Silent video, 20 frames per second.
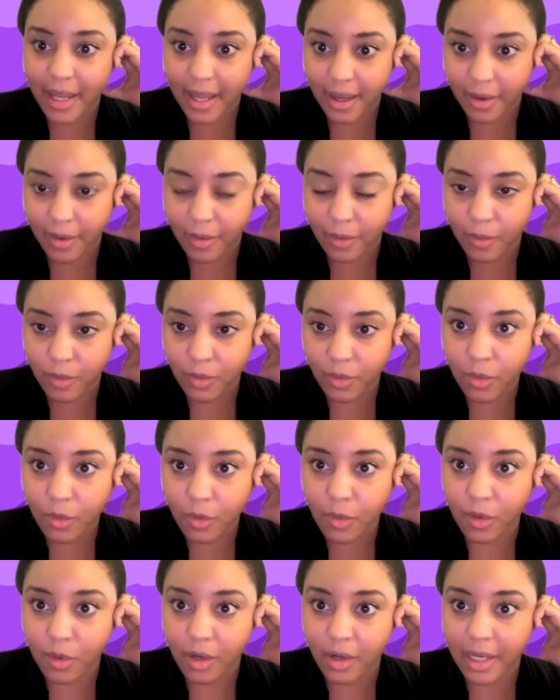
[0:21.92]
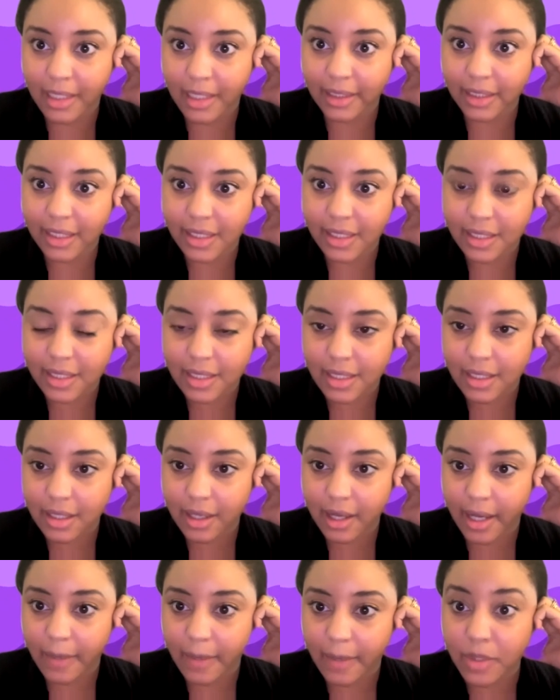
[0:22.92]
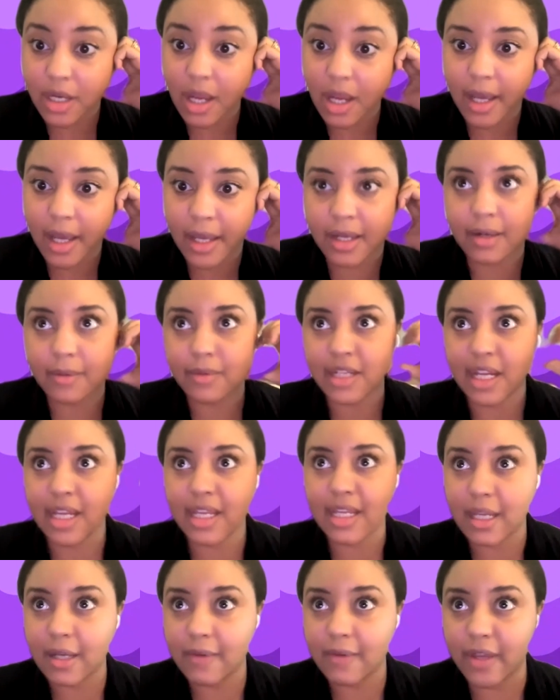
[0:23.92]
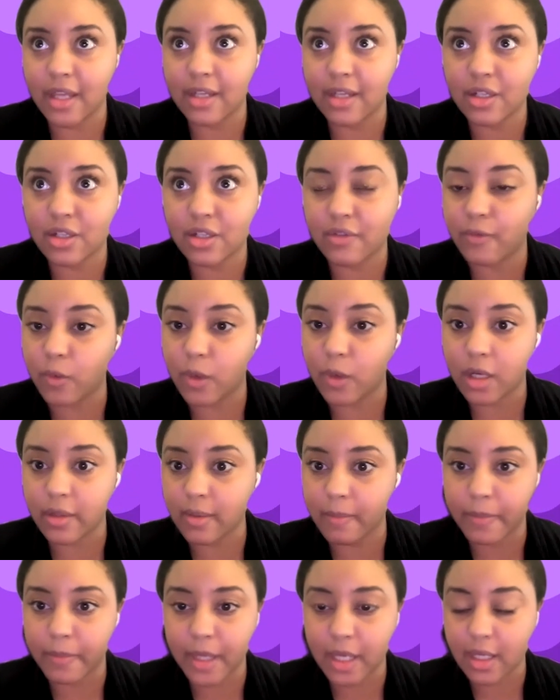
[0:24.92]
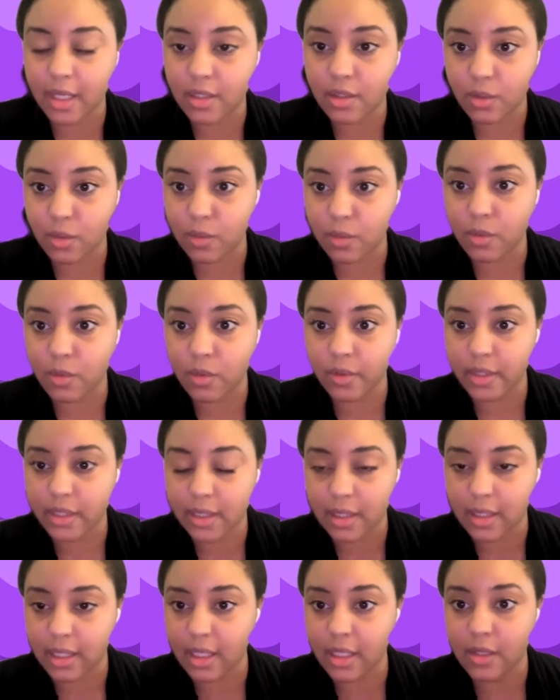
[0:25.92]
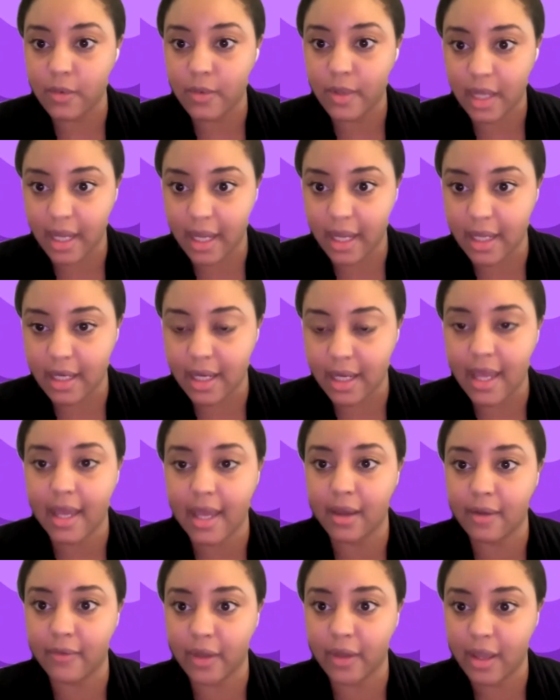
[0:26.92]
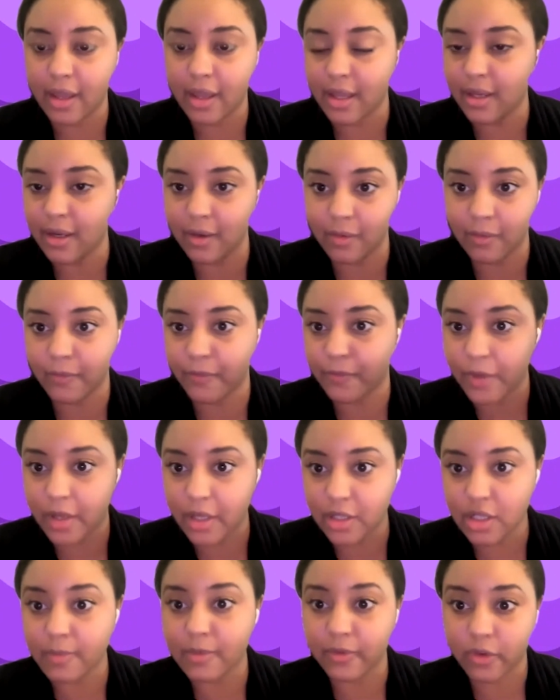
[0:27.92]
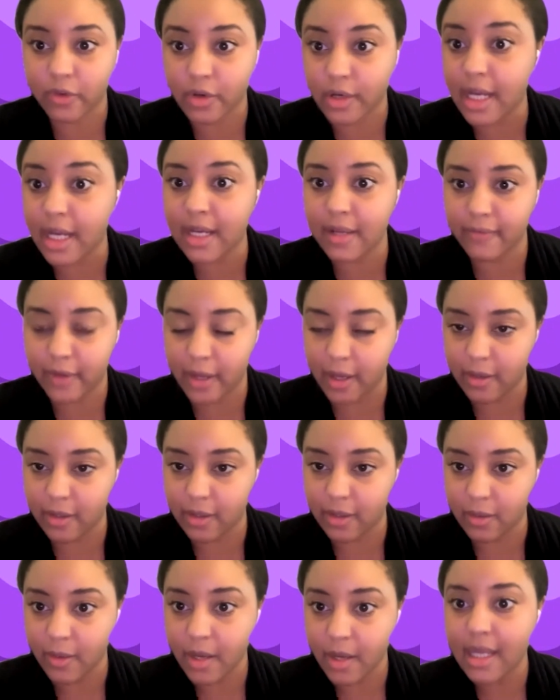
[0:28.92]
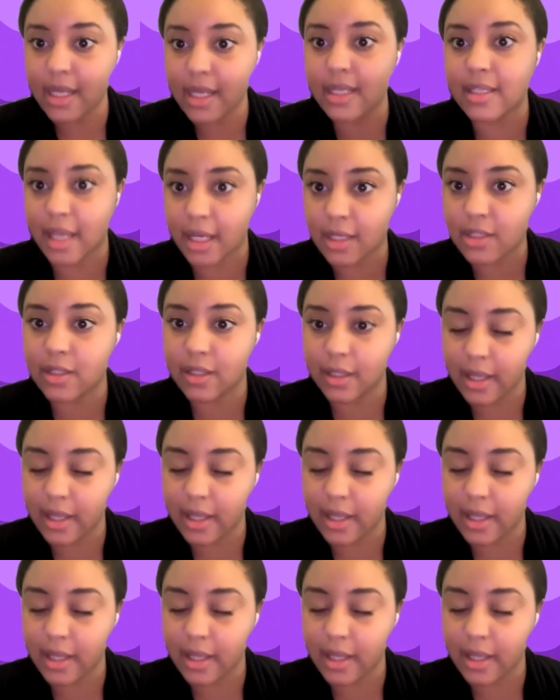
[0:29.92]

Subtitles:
the way out, or at least not taking advantage of one of the biggest tools that you can have, in terms of creating value, is